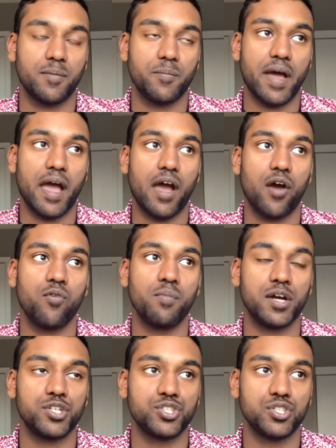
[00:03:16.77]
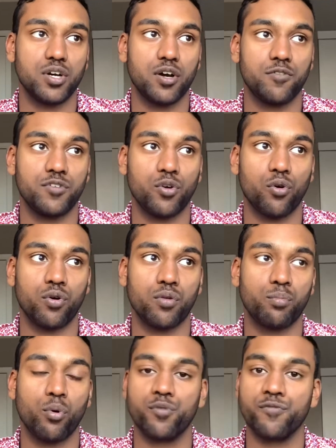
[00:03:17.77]
how much of your
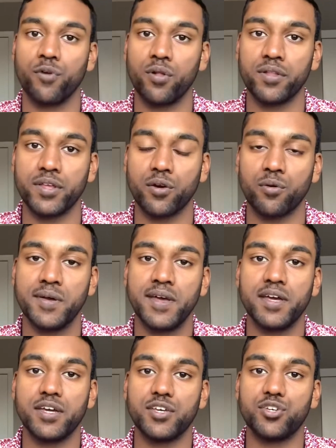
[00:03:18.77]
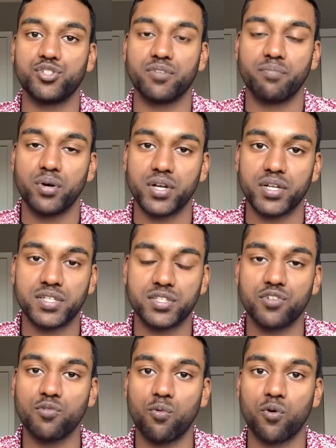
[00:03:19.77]
portfolio you should put
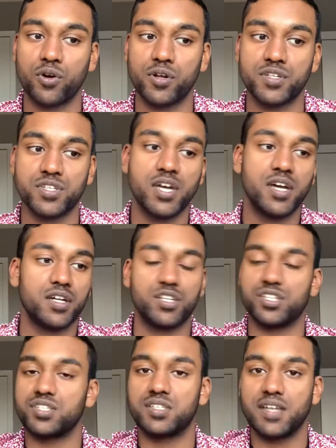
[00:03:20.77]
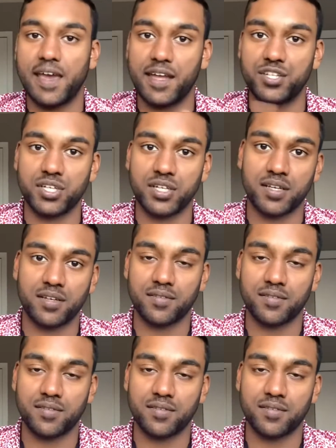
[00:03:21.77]
towards just hedging,